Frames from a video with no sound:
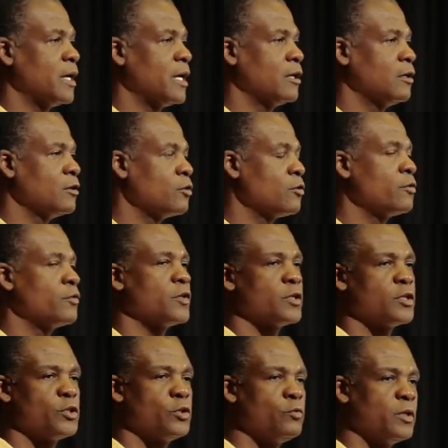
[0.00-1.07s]
I
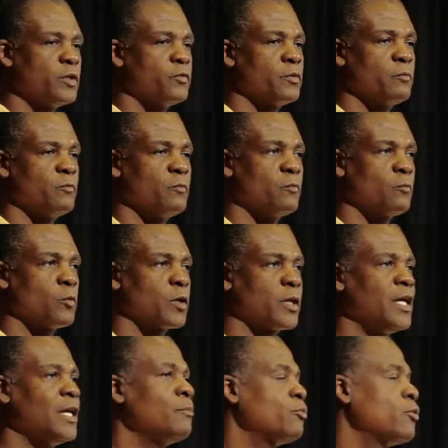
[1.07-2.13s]
learned two different
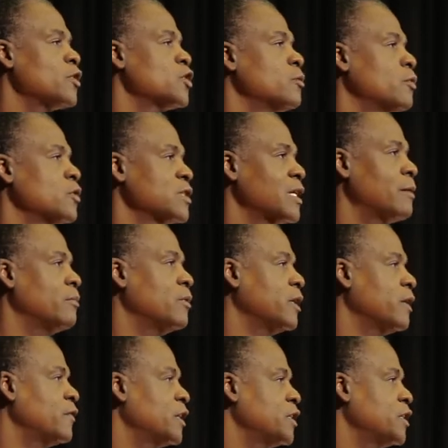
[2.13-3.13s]
key principles I believe